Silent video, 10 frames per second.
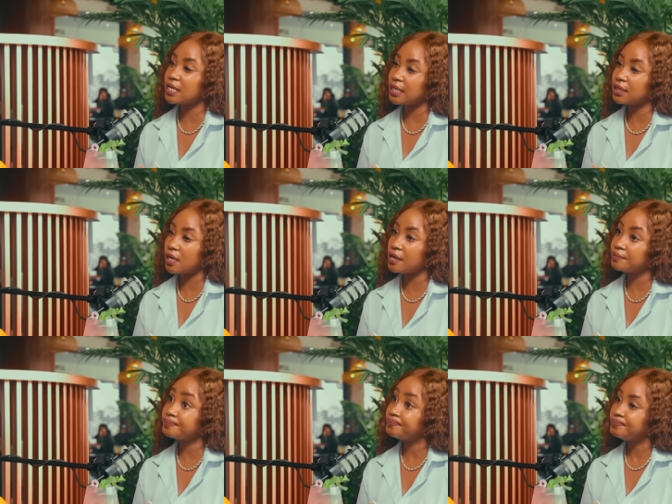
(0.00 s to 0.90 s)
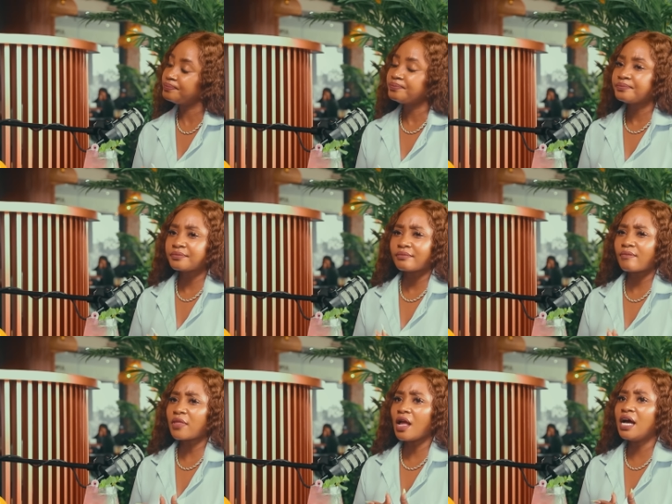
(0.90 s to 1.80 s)
that thing.
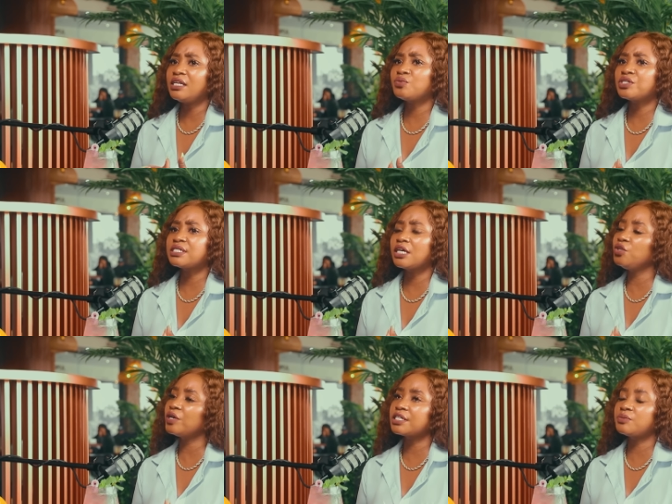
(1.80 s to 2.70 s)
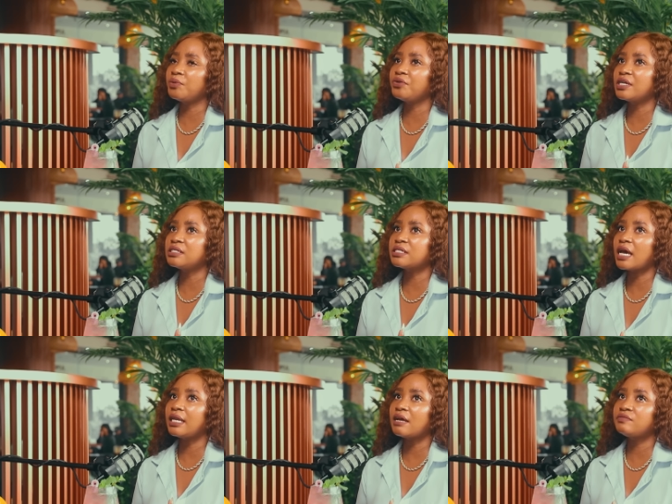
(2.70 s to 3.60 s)
And it was a new experience.
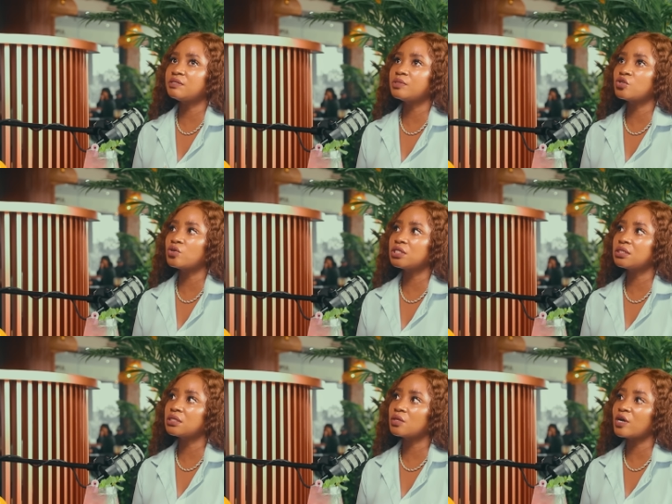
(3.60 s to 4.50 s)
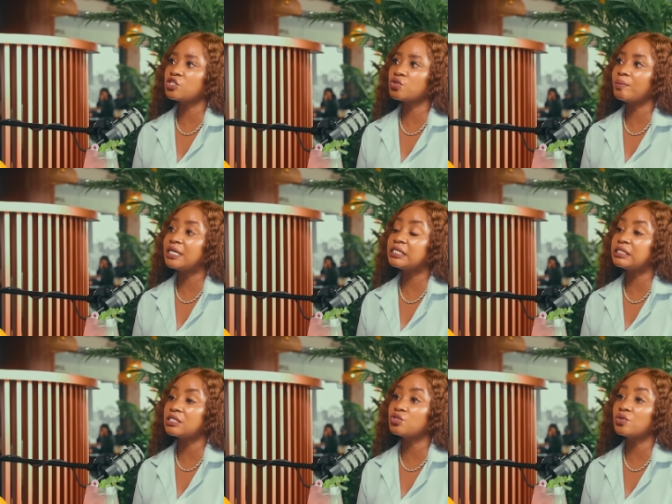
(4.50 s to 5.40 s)
I loved it because there were so many
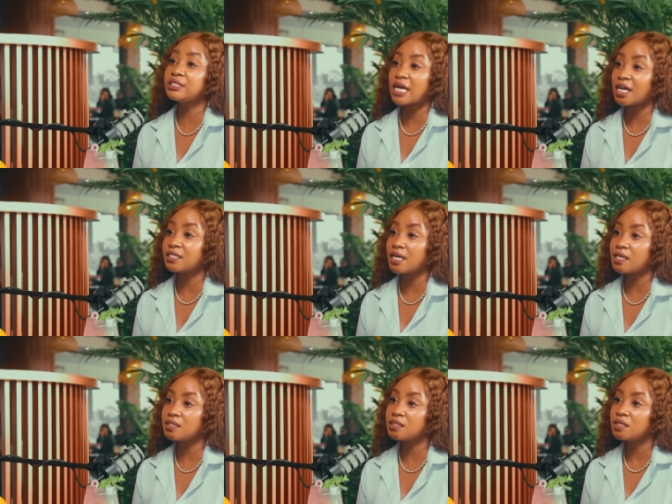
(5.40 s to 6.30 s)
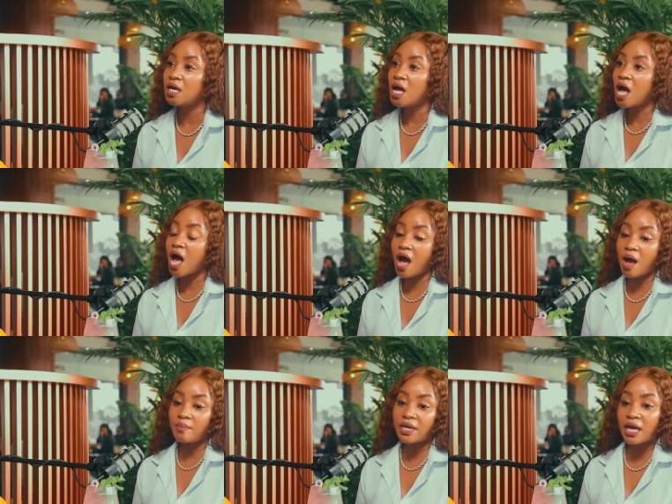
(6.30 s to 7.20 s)
seasoned actors.
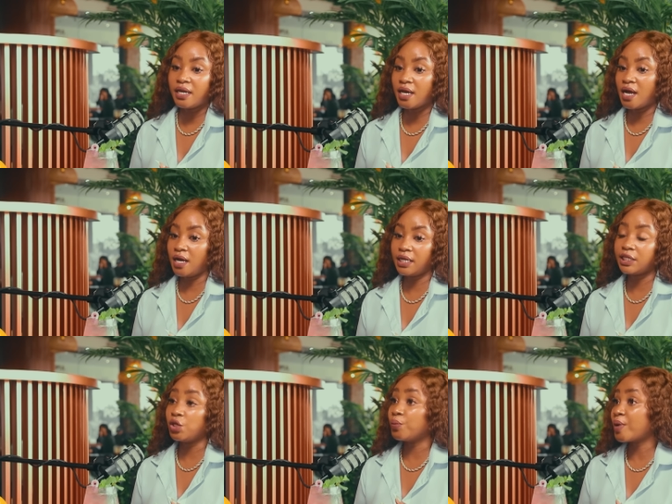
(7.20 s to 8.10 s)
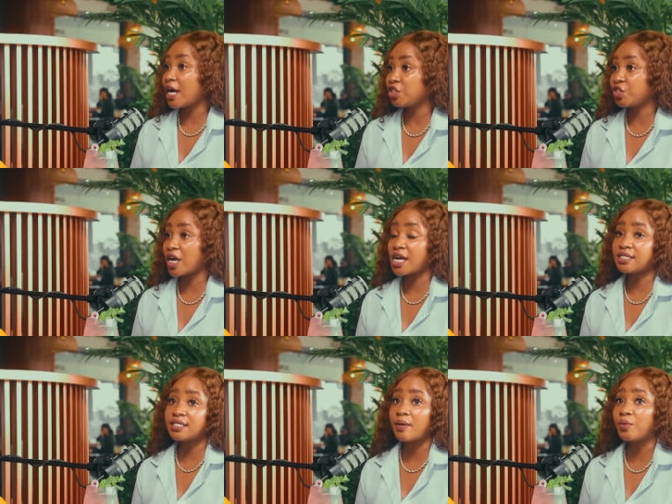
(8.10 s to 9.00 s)
Nana, Cleopatra,
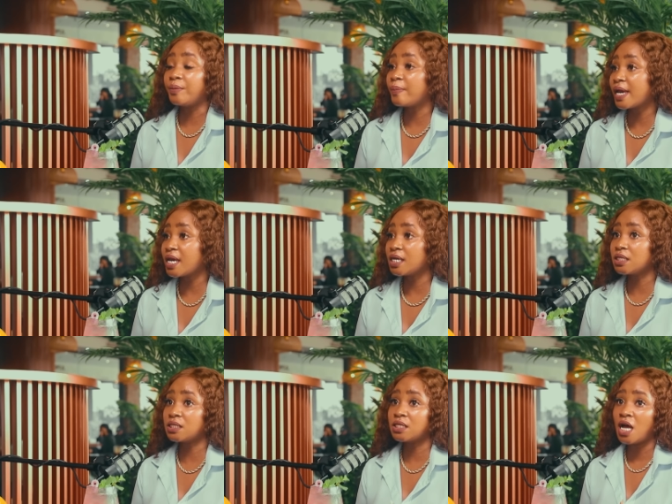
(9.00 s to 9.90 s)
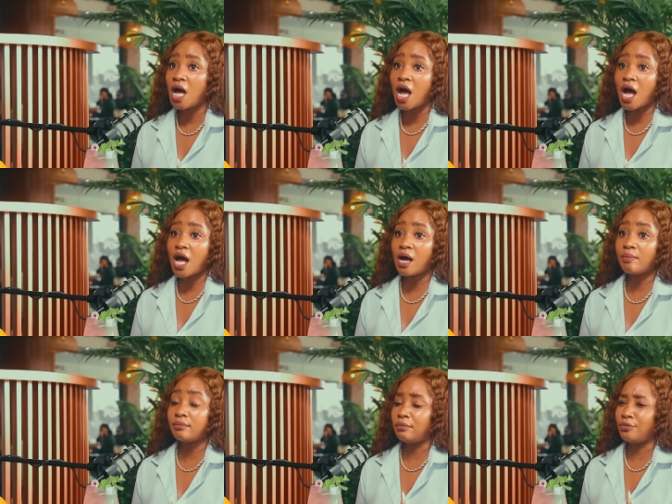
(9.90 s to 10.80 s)
Simon Bays,
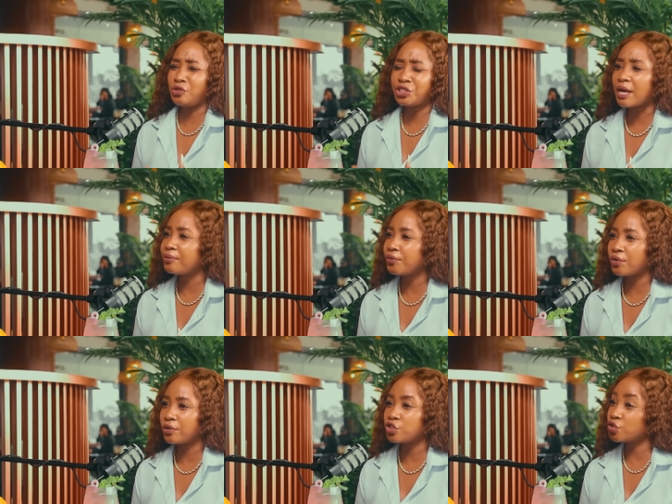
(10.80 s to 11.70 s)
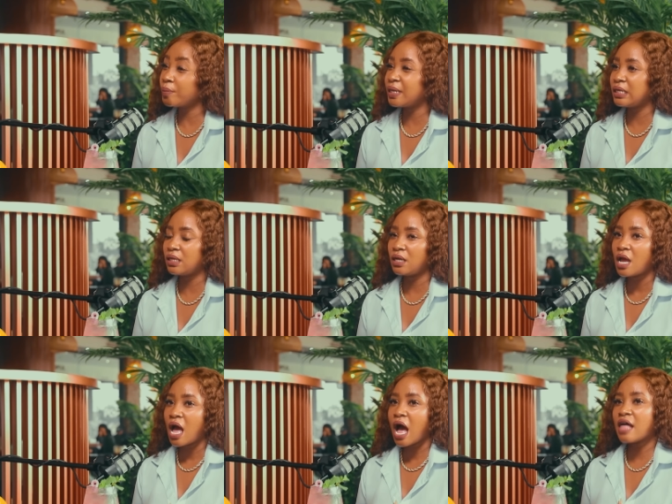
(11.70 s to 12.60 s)
Rushabiro, so many.
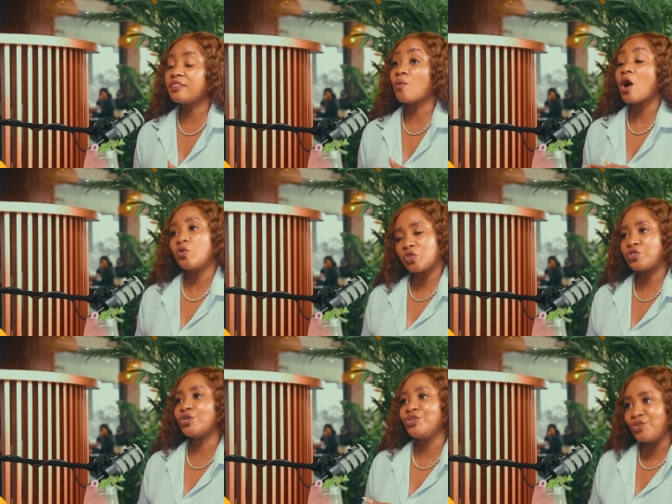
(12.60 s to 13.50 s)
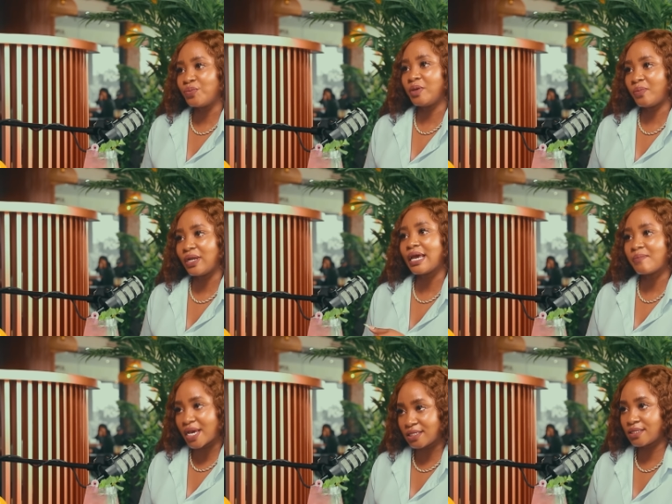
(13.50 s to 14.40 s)
And there were also new people like
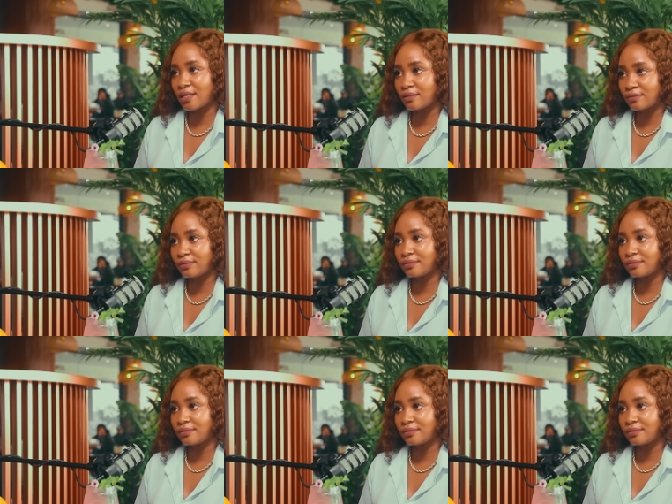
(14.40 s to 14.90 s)
myself.